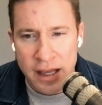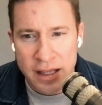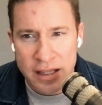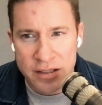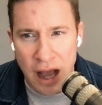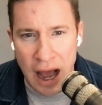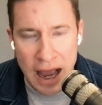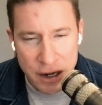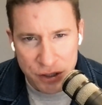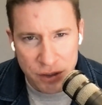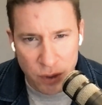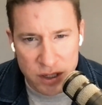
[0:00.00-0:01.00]
is I
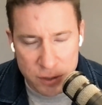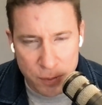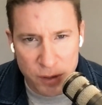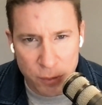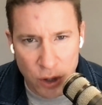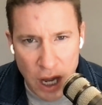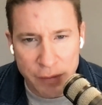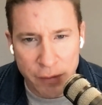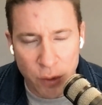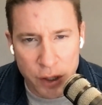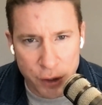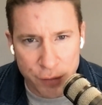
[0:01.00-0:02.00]
actually want to springboard off of
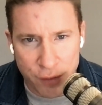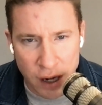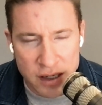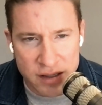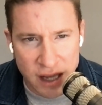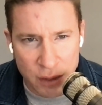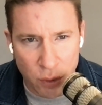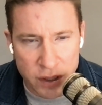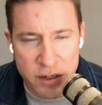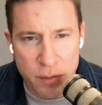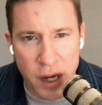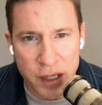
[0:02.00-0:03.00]
what your friend had said, what
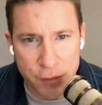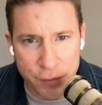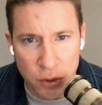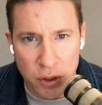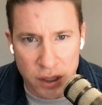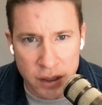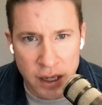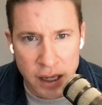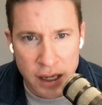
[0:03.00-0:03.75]
is money for?